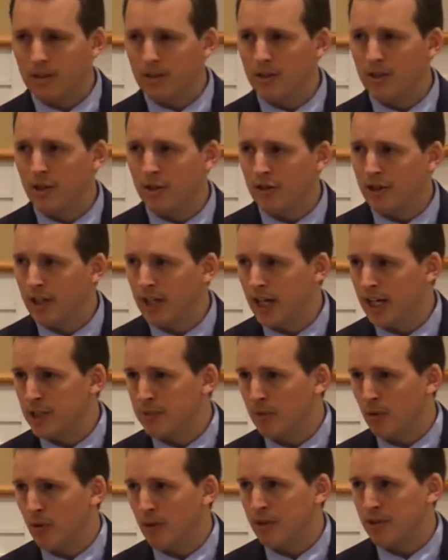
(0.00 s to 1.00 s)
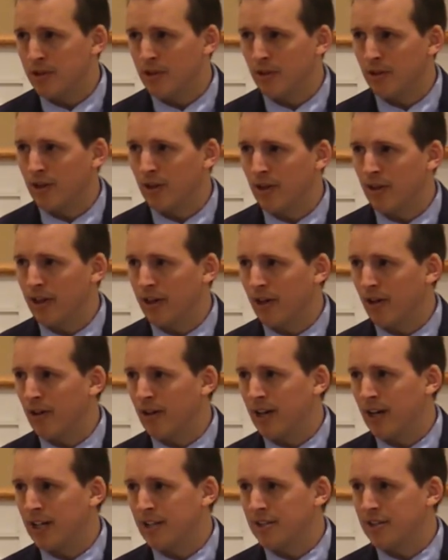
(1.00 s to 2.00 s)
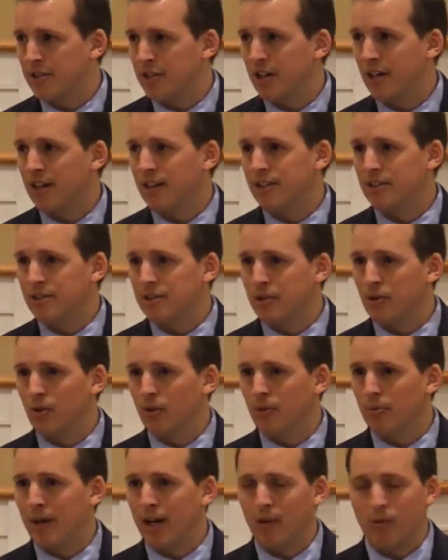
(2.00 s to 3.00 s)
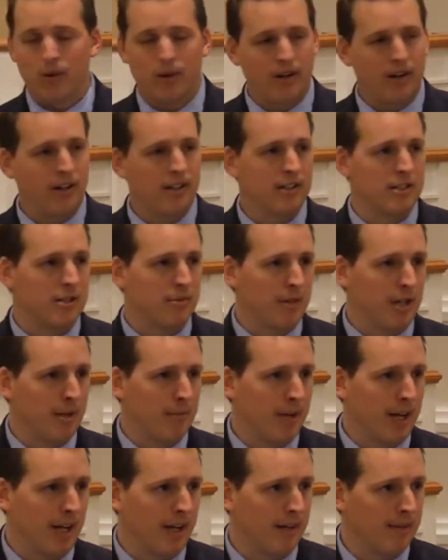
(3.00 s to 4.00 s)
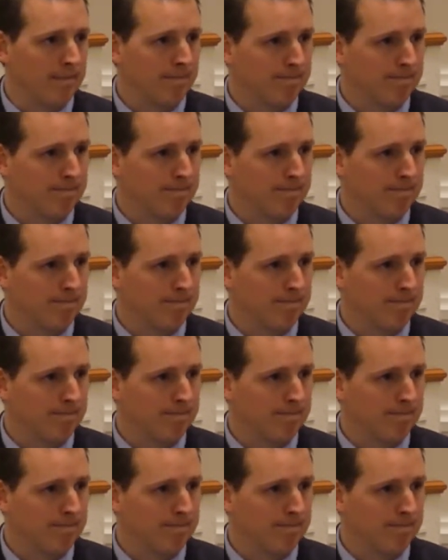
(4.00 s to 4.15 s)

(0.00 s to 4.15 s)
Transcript: Your teenage boys are learning all kinds of junk in school about what it is to be a man.